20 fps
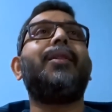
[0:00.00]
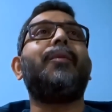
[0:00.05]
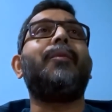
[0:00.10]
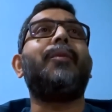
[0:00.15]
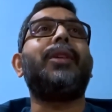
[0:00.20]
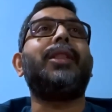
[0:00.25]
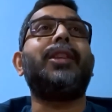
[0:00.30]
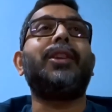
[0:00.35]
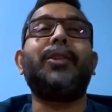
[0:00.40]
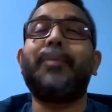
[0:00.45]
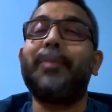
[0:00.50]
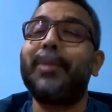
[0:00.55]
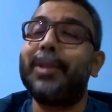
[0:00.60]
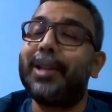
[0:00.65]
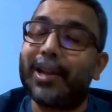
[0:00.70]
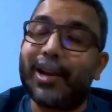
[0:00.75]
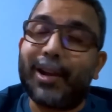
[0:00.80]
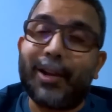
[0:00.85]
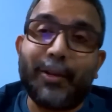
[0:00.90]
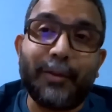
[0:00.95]
whether you've been
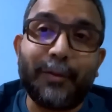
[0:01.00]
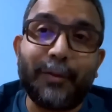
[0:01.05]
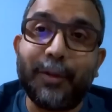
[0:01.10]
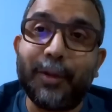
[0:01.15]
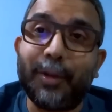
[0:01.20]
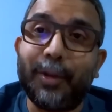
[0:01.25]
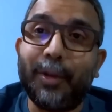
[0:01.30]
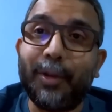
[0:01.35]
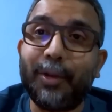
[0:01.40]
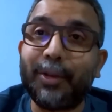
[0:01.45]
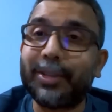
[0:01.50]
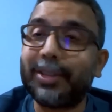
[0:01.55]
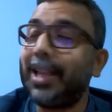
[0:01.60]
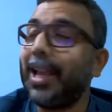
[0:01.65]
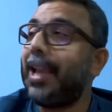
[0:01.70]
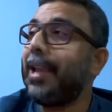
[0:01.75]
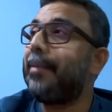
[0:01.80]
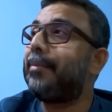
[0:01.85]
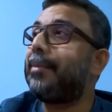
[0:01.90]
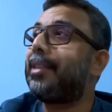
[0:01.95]
around for a long
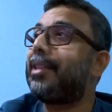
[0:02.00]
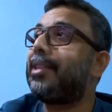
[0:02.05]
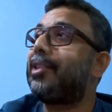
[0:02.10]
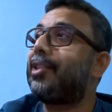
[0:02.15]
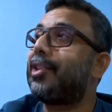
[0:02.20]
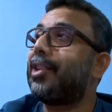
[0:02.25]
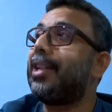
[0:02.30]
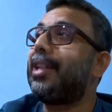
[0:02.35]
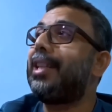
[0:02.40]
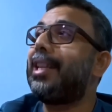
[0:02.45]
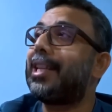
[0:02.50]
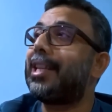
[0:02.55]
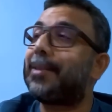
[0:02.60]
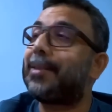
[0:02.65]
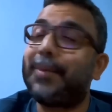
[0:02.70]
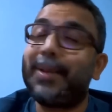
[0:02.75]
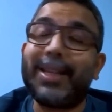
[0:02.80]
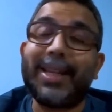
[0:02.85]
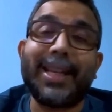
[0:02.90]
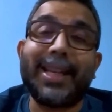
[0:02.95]
time, this journey has
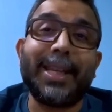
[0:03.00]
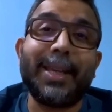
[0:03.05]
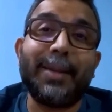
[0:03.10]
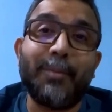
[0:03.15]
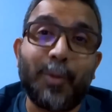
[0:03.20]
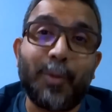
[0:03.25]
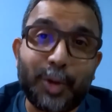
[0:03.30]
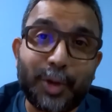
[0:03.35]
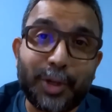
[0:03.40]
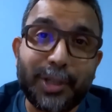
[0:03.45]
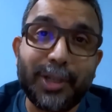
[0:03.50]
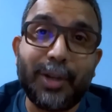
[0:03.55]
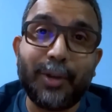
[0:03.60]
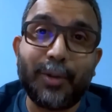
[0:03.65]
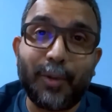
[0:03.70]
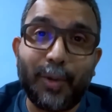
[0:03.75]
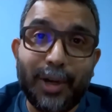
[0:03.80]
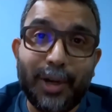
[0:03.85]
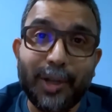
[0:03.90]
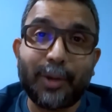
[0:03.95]
been an emotional
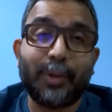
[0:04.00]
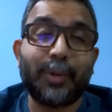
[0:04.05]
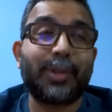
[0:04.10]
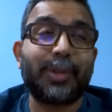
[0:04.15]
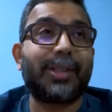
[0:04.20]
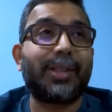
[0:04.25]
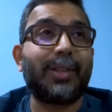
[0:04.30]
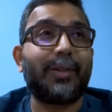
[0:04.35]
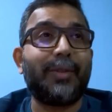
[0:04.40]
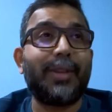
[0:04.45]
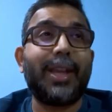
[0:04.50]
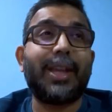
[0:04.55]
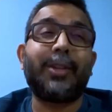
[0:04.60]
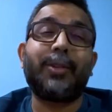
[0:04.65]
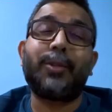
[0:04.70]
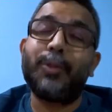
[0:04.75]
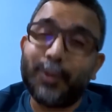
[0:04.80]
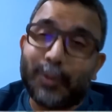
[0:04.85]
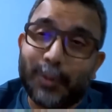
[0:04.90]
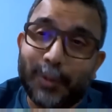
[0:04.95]
roller coaster. We
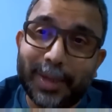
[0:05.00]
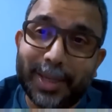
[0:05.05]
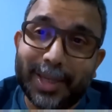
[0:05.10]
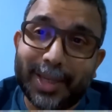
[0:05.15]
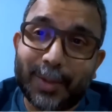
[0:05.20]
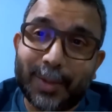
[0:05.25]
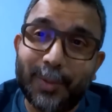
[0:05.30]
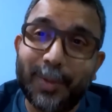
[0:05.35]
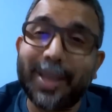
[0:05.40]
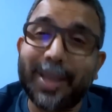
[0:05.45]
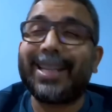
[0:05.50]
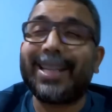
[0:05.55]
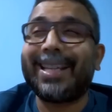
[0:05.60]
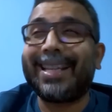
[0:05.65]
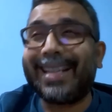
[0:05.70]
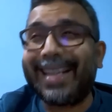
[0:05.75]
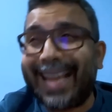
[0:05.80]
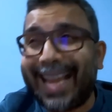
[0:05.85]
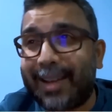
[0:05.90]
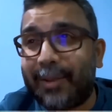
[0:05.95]
had good weeks, we had
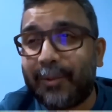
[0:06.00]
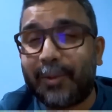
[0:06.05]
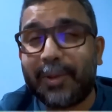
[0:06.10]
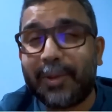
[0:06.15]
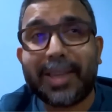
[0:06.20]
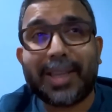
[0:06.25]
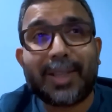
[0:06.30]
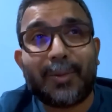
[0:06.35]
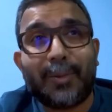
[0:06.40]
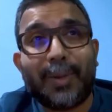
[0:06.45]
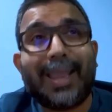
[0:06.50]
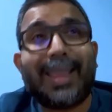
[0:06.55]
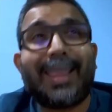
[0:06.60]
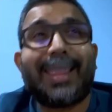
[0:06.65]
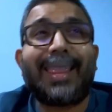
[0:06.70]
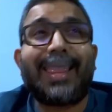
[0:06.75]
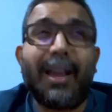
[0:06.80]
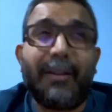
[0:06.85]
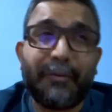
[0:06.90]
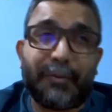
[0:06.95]
great weeks, we
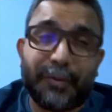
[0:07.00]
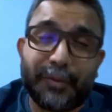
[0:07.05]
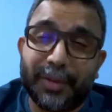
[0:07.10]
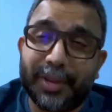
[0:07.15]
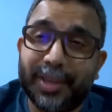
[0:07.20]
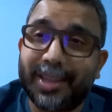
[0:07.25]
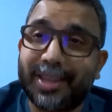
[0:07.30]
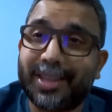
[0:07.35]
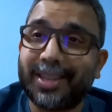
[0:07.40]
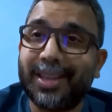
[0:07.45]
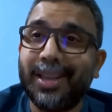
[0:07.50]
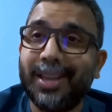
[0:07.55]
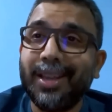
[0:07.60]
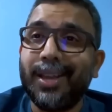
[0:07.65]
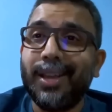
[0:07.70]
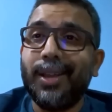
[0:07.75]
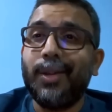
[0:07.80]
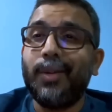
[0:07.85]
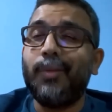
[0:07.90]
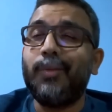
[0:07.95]
had tough weeks,
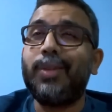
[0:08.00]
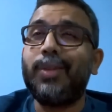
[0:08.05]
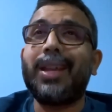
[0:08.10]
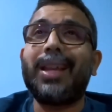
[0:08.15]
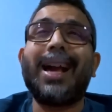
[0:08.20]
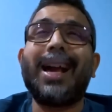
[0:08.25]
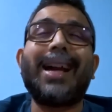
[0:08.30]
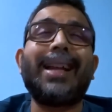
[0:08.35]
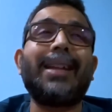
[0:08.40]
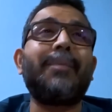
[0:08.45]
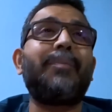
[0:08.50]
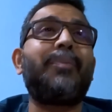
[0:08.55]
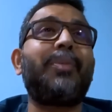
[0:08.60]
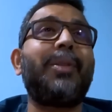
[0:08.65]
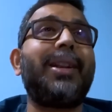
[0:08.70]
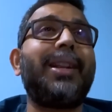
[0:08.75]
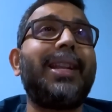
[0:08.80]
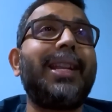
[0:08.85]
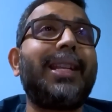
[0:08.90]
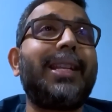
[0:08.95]
we had
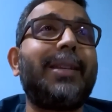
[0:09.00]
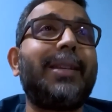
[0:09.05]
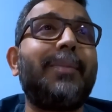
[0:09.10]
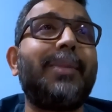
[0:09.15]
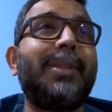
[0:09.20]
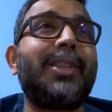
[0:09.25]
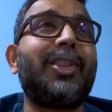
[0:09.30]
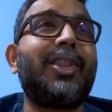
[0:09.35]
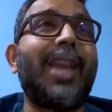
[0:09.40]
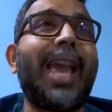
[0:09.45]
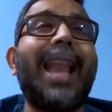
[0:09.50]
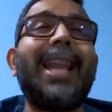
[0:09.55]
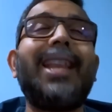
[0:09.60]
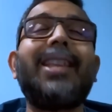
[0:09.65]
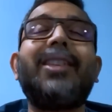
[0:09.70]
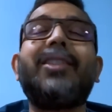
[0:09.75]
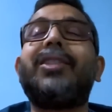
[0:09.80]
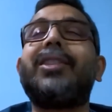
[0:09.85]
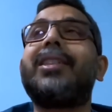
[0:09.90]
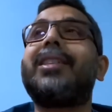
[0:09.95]
unpredictable
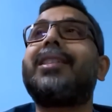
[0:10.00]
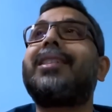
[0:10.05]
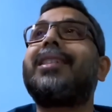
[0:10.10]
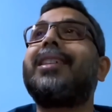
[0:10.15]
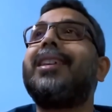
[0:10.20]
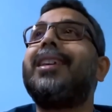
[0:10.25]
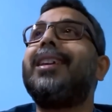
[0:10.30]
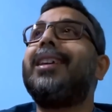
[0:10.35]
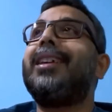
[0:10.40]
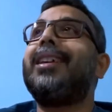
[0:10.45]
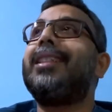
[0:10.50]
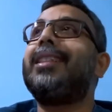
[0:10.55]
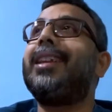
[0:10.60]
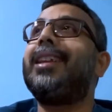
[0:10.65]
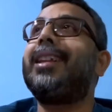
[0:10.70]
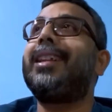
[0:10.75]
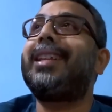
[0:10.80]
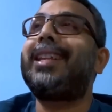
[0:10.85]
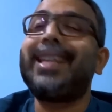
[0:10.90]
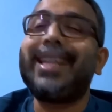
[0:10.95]
challenges
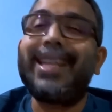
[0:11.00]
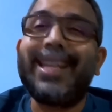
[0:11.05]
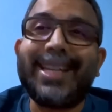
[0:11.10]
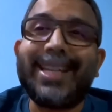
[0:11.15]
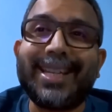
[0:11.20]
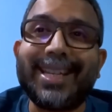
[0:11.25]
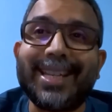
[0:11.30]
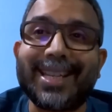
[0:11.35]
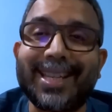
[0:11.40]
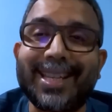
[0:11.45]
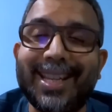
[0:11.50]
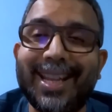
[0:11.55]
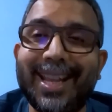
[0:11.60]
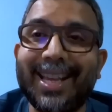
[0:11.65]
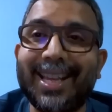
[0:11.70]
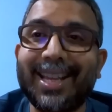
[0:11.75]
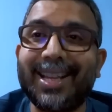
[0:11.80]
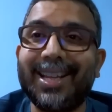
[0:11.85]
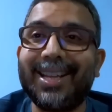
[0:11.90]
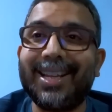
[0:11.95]
that hit us
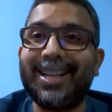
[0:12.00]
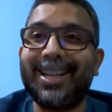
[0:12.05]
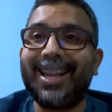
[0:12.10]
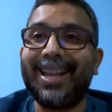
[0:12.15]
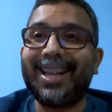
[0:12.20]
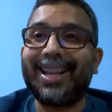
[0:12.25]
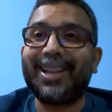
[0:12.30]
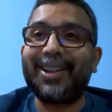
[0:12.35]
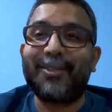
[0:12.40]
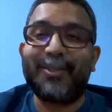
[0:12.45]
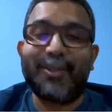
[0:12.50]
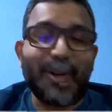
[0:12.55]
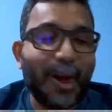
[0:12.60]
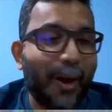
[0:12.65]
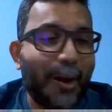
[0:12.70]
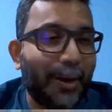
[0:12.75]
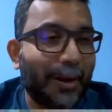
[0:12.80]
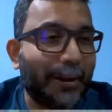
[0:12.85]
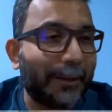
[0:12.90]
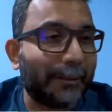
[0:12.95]
like a
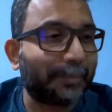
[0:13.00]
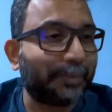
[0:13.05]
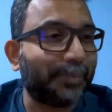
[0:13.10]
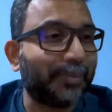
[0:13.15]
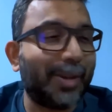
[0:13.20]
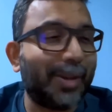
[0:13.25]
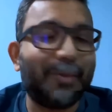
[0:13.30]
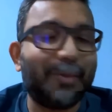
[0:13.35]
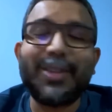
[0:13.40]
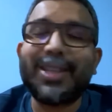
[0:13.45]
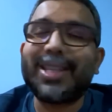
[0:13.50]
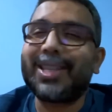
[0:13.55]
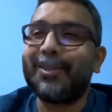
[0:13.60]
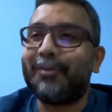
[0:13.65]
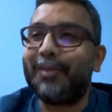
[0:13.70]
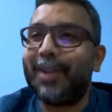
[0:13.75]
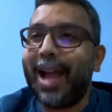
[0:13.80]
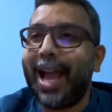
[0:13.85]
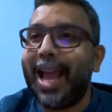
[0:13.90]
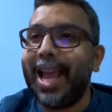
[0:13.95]
rock, but we
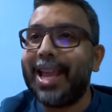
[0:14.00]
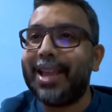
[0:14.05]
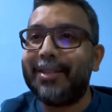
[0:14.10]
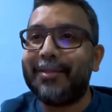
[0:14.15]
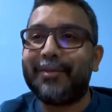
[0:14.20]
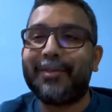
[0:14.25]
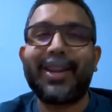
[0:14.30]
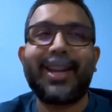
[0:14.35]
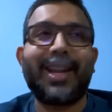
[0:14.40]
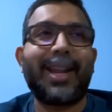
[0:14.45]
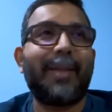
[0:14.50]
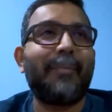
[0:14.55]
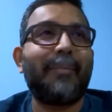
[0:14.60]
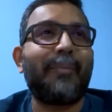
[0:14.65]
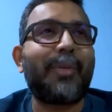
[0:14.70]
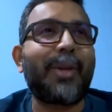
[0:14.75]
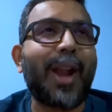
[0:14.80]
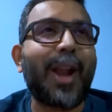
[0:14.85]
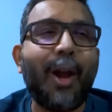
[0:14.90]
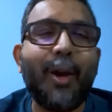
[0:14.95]
survived, and I'm
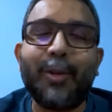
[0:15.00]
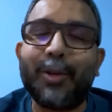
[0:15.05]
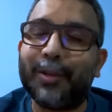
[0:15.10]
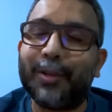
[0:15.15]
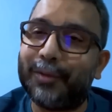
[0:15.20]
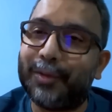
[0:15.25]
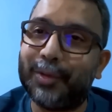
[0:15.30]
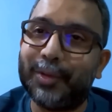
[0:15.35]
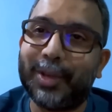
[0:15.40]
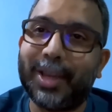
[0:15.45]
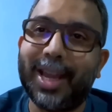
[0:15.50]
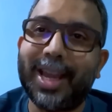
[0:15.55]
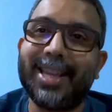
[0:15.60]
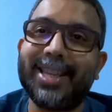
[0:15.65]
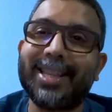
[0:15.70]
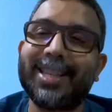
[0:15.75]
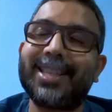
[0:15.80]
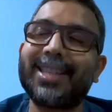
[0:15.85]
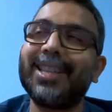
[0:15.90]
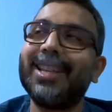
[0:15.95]
proud of you
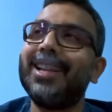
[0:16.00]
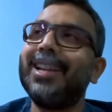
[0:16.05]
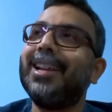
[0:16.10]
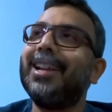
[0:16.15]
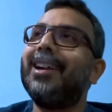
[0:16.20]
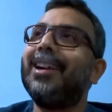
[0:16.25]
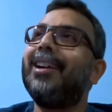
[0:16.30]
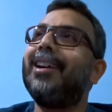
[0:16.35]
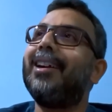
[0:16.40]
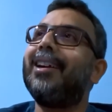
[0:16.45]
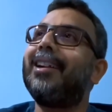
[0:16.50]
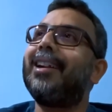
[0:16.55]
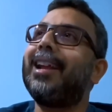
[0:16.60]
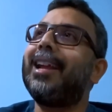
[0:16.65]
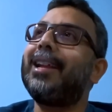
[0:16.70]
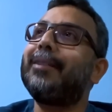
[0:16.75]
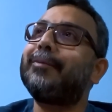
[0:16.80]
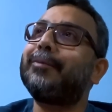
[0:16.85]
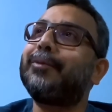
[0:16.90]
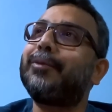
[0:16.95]
guys, all
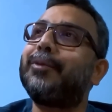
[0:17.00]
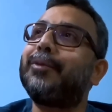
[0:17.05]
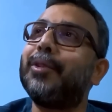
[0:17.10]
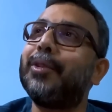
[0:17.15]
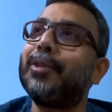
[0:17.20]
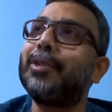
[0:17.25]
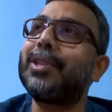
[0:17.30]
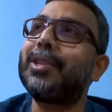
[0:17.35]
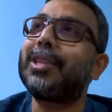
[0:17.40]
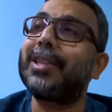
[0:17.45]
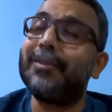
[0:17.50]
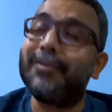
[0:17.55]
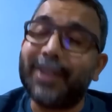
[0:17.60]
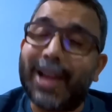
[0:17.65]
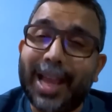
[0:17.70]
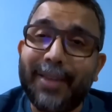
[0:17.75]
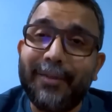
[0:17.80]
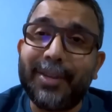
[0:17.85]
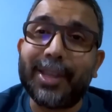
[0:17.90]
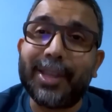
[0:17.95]
right, for
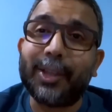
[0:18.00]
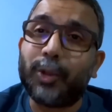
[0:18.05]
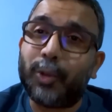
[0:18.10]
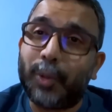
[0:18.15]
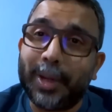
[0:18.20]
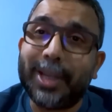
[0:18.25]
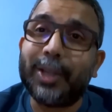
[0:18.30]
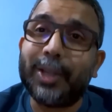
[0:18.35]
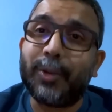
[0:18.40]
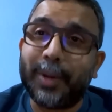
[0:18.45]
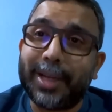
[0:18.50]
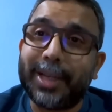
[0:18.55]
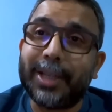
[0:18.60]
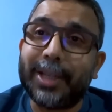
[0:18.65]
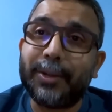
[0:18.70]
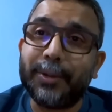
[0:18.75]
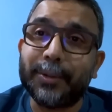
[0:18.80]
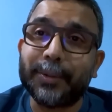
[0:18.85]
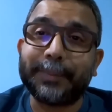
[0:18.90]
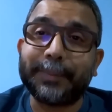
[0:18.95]
surviving
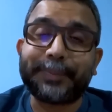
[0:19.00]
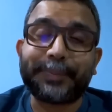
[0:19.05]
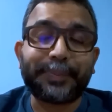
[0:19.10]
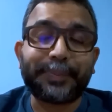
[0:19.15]
2022.